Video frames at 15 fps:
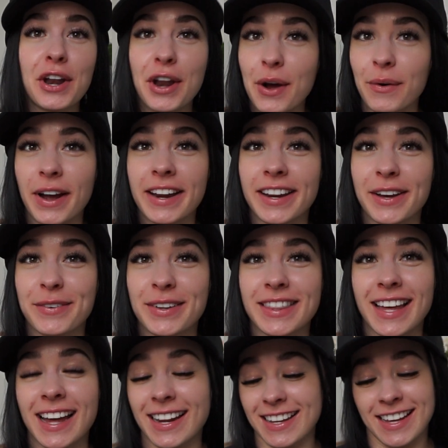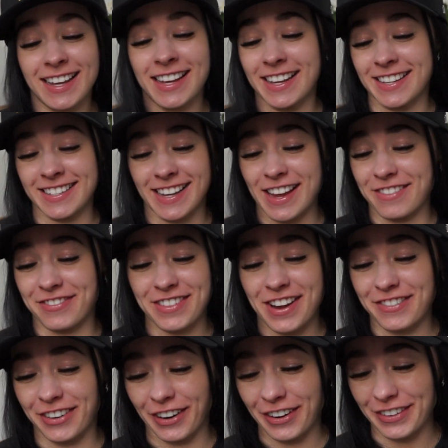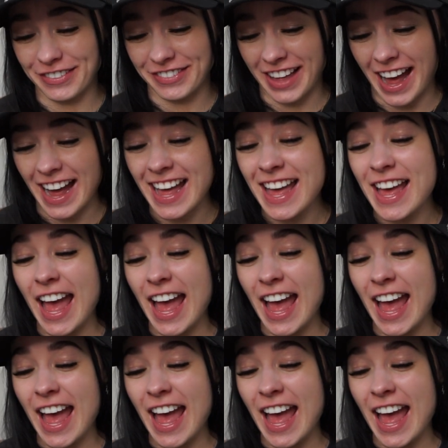No idea what that is. I've never heard of that.